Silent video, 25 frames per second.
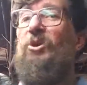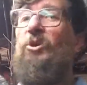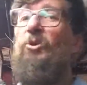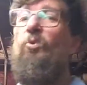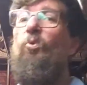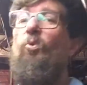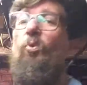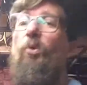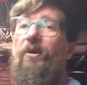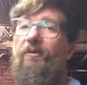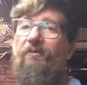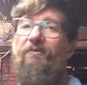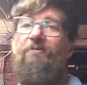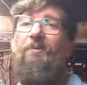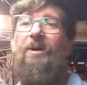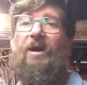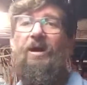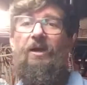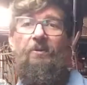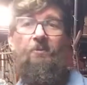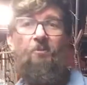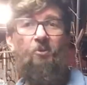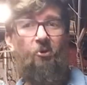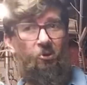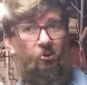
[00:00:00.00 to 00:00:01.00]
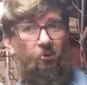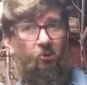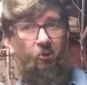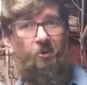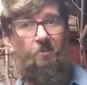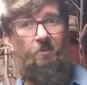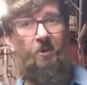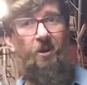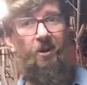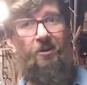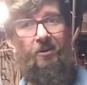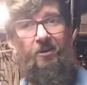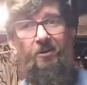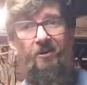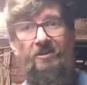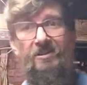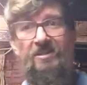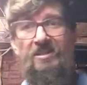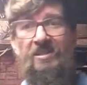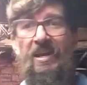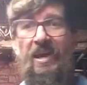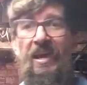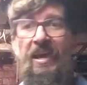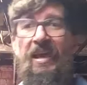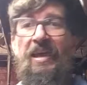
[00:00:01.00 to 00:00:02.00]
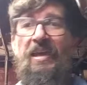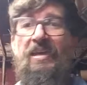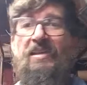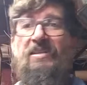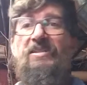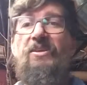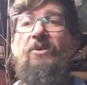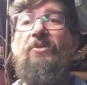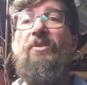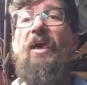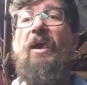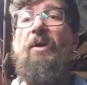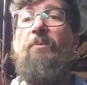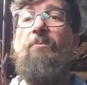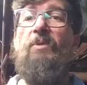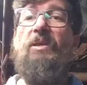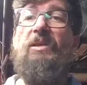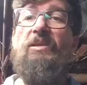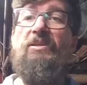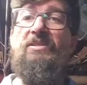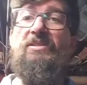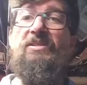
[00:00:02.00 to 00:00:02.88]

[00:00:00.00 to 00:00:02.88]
one of my brewery partners. So that means